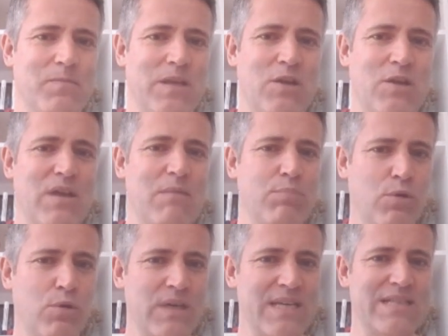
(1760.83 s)

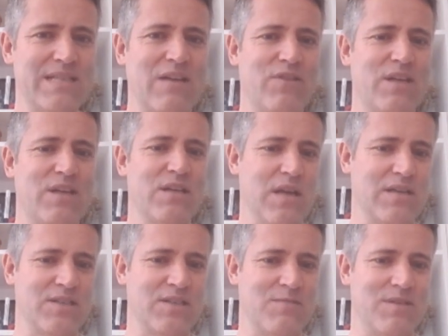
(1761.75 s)
Employees love it,
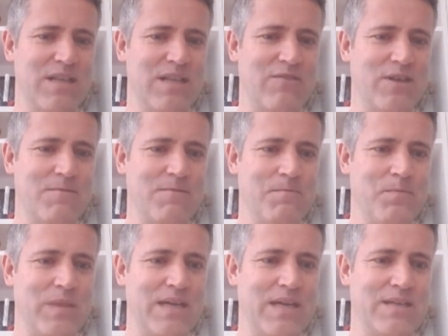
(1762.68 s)
customers love it,
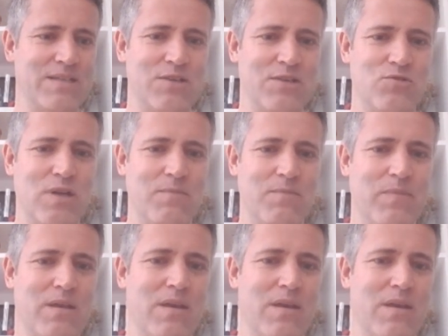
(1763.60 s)
etc.